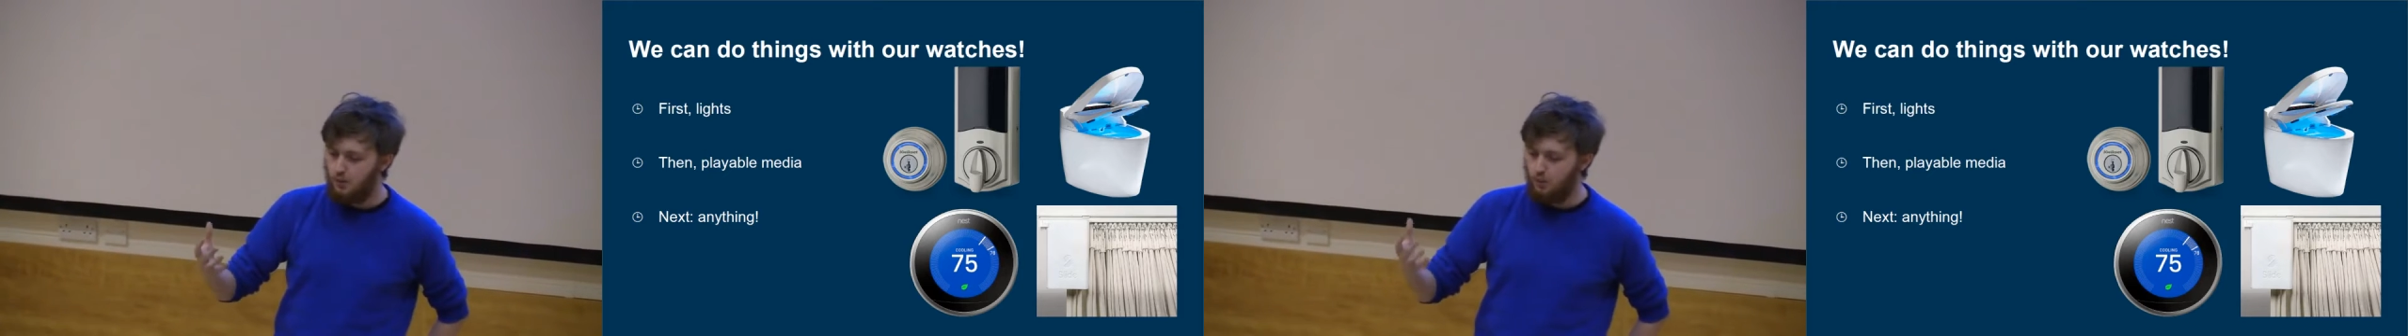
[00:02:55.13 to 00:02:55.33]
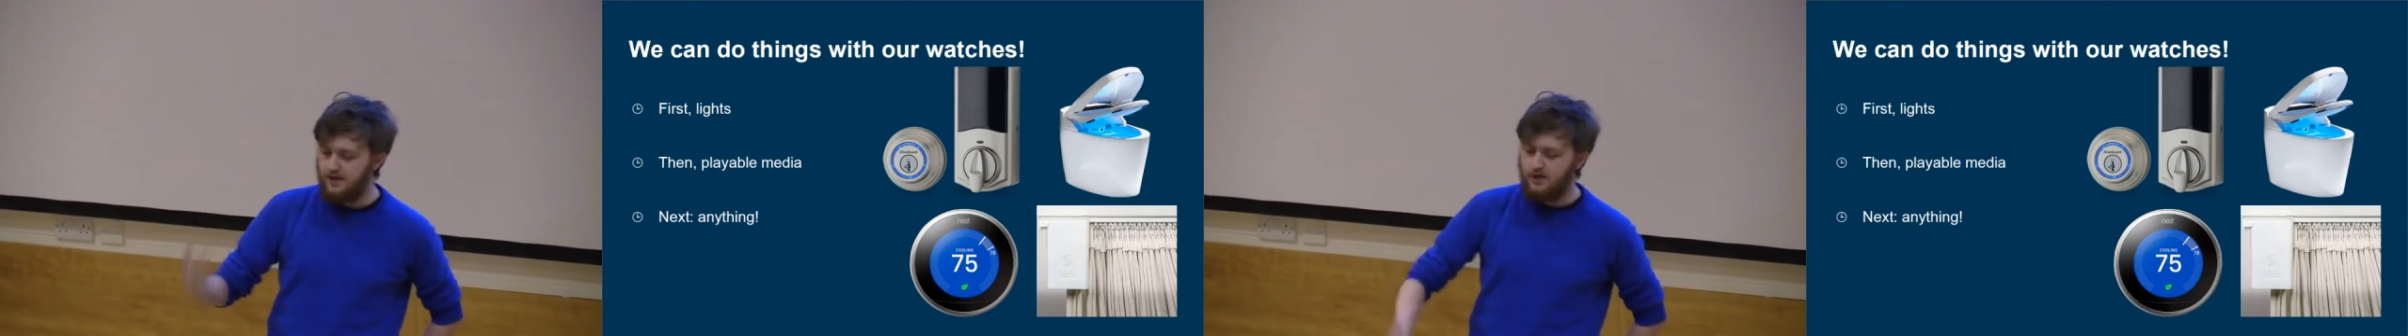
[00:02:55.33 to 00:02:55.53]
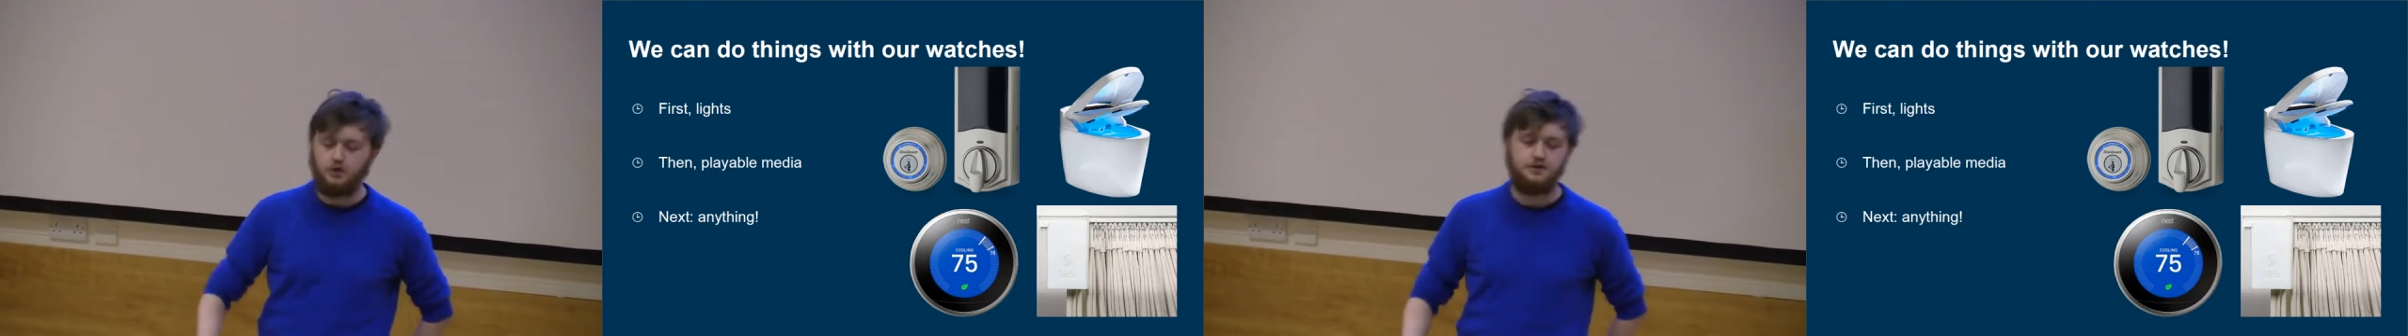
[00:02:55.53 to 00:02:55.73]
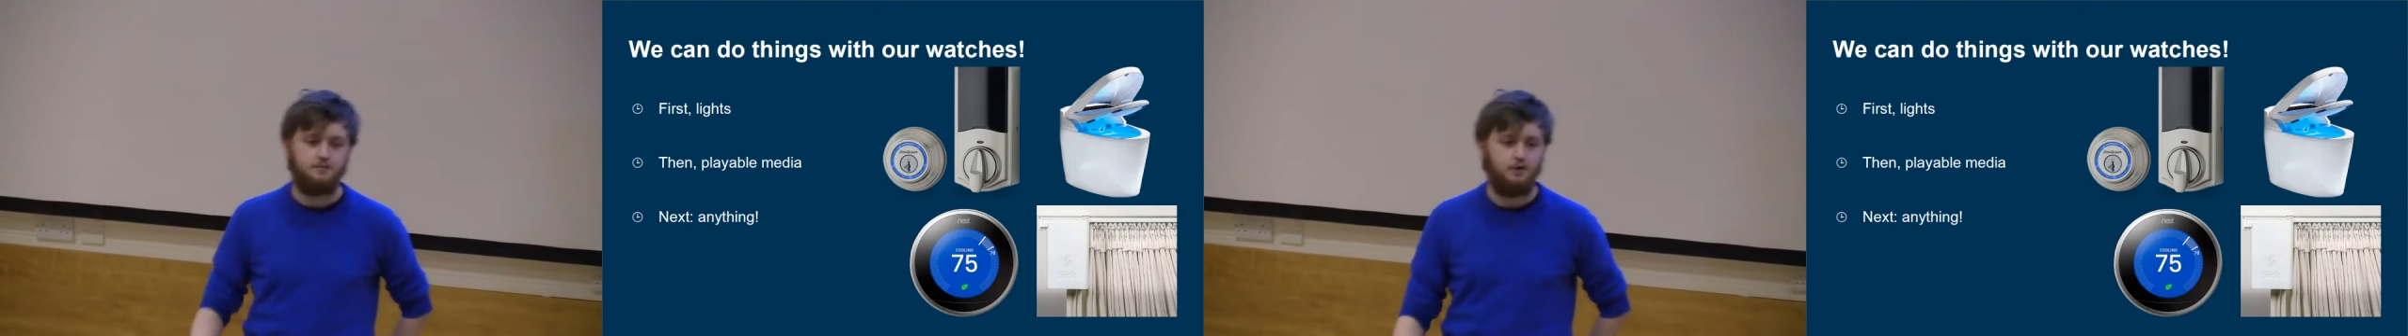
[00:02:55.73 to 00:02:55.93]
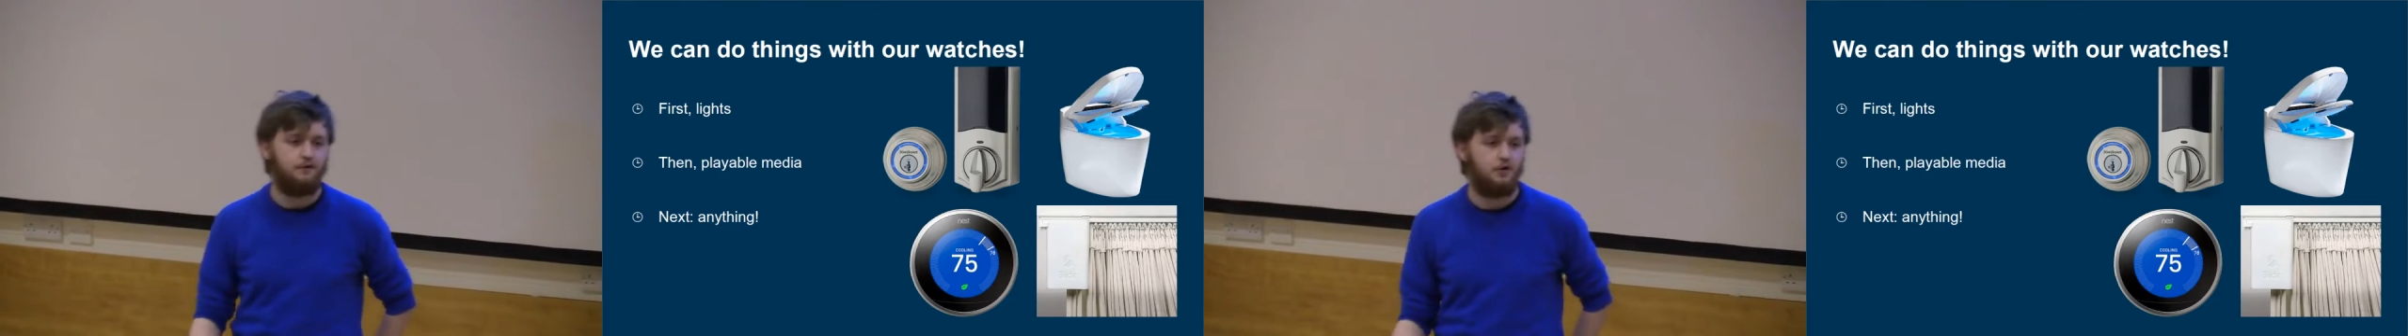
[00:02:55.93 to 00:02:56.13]
we could
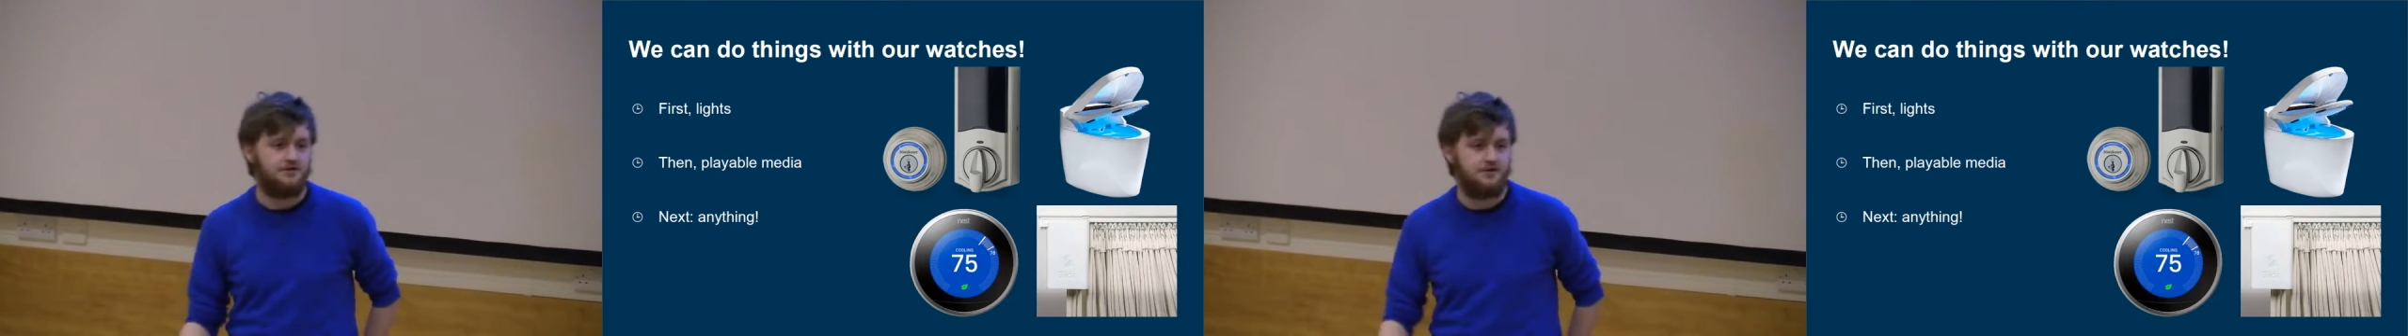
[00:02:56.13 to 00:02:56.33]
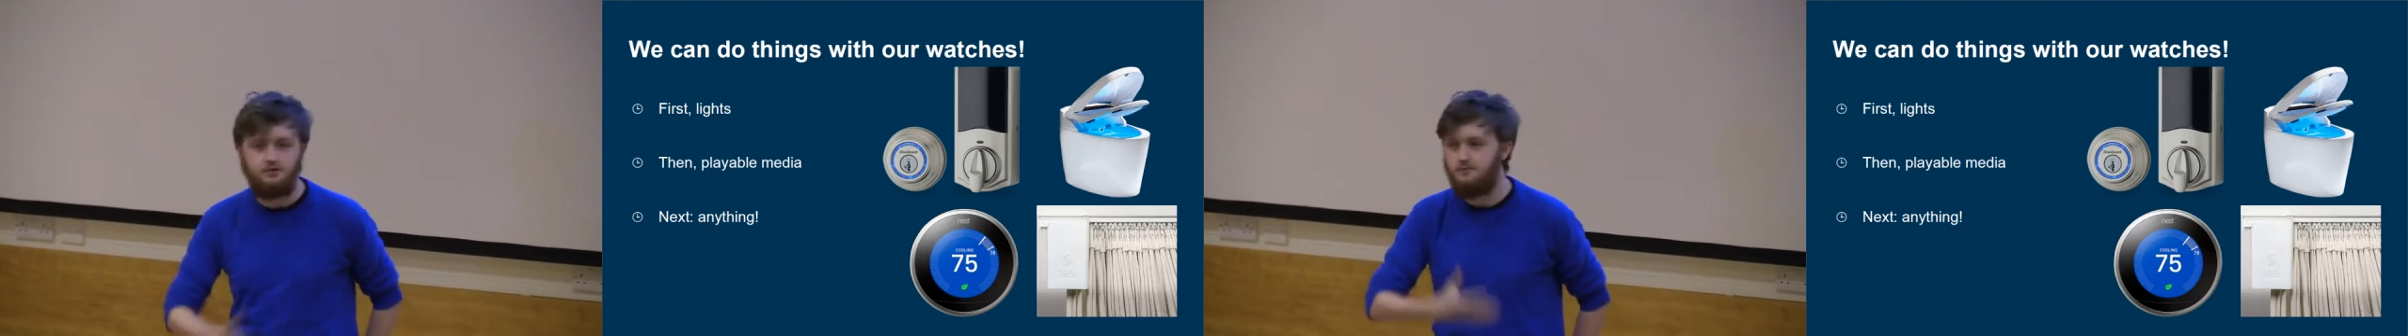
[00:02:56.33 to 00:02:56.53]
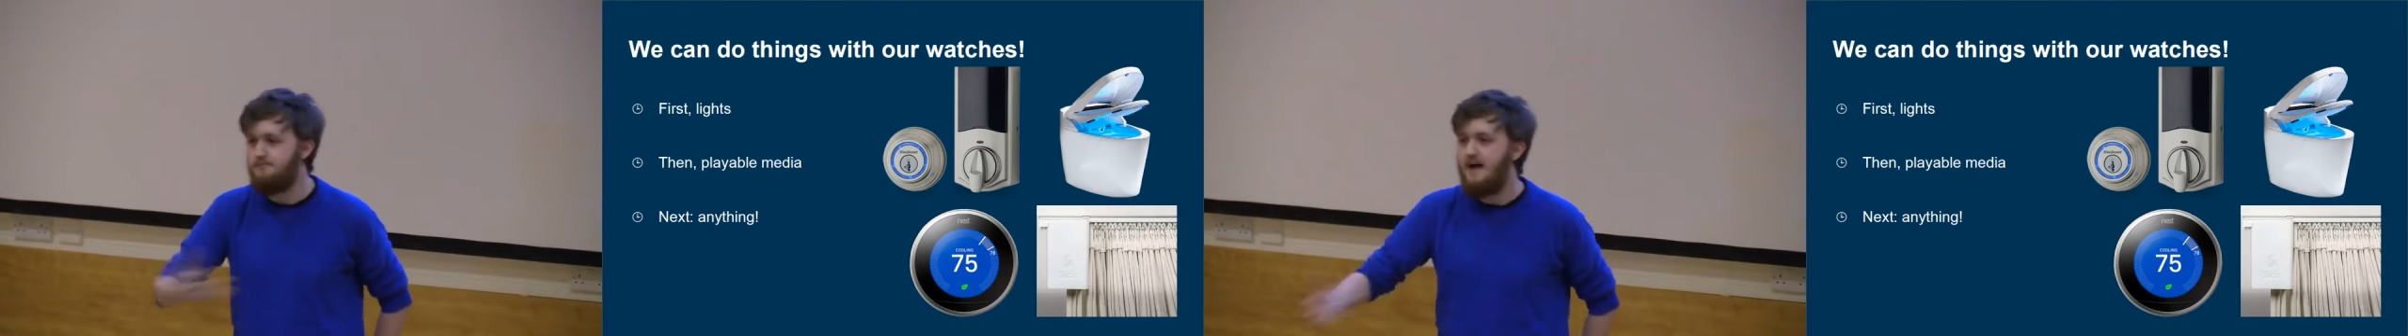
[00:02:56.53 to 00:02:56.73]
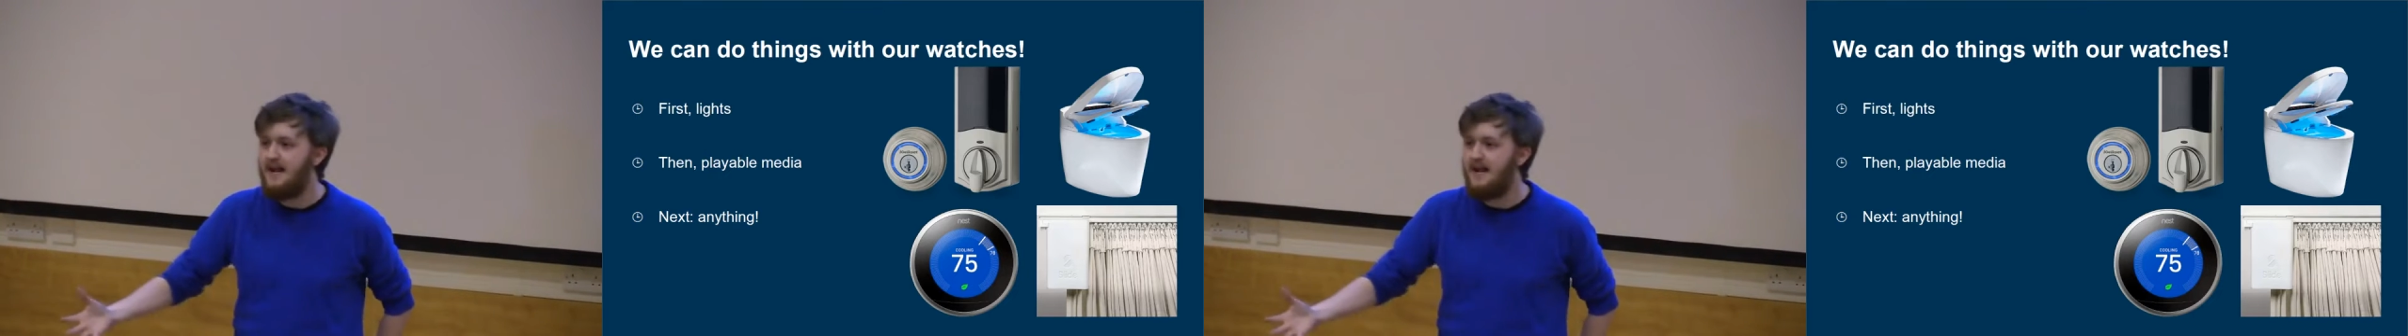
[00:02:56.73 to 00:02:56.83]
move on to